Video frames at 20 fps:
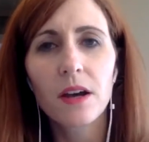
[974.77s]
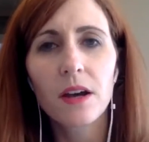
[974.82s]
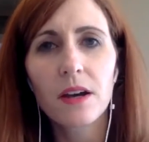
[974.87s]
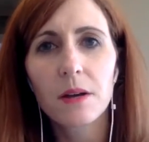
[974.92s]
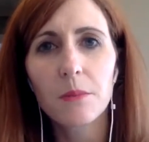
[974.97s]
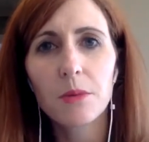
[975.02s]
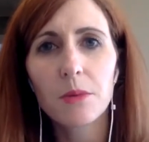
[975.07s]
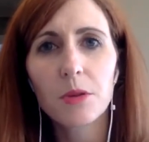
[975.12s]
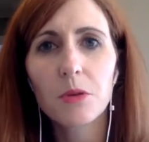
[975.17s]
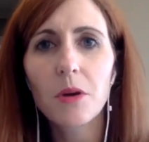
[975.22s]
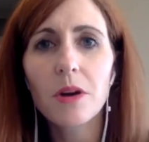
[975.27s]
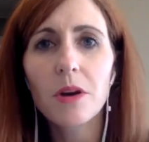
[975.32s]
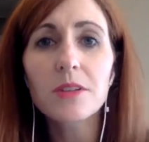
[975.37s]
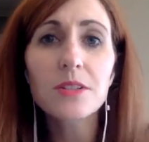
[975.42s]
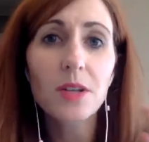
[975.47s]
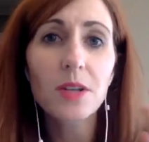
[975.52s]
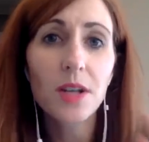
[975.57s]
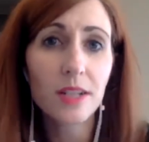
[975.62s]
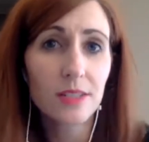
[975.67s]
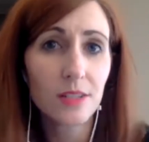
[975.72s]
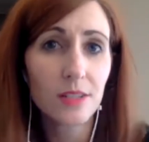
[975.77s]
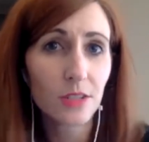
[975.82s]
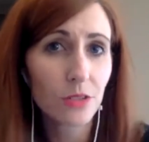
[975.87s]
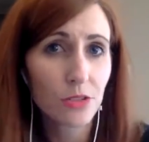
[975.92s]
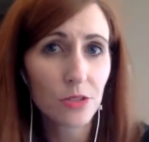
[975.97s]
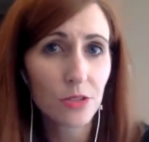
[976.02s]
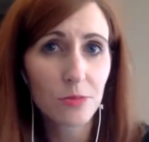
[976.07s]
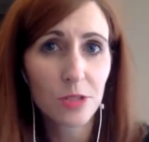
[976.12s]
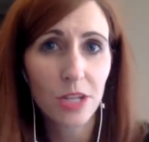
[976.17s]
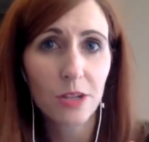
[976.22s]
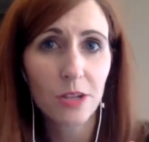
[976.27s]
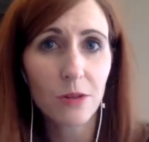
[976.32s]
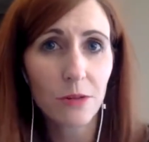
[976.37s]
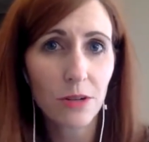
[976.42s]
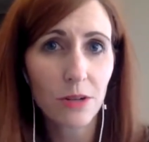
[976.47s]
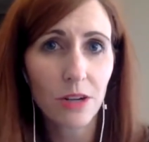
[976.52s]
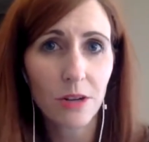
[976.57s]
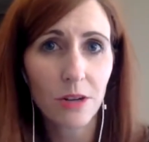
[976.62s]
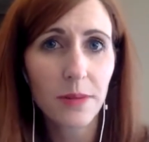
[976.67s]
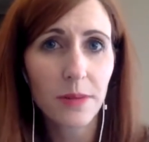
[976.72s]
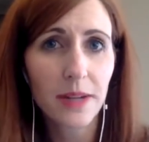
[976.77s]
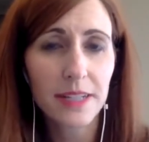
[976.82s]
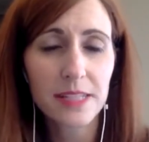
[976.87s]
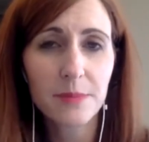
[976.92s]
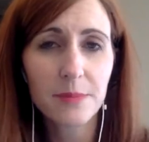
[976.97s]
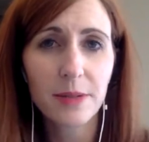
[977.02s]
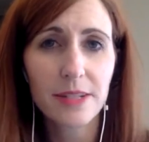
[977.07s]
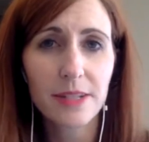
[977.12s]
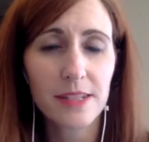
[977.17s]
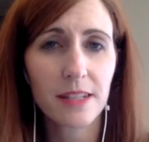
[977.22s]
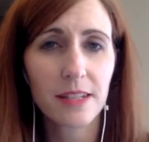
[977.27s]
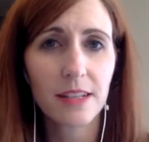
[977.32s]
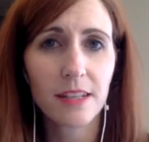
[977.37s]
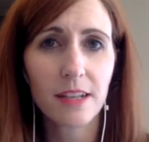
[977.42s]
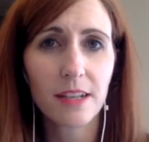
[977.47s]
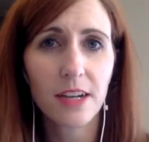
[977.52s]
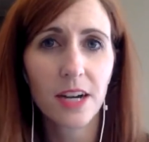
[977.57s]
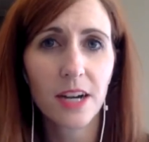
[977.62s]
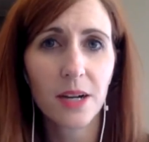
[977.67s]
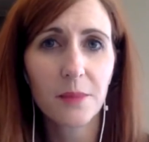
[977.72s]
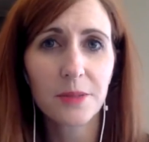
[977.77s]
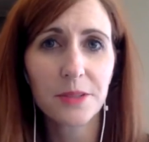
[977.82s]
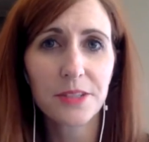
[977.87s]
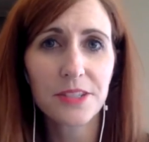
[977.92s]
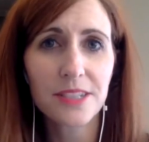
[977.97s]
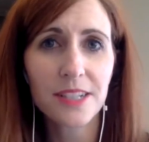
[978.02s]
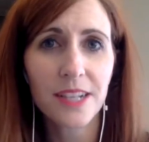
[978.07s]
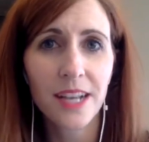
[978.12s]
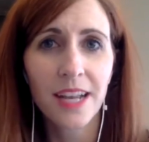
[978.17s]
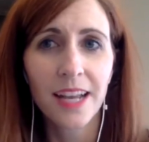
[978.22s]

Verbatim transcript: who also has a YouTube channel called Maximizing E-Commerce.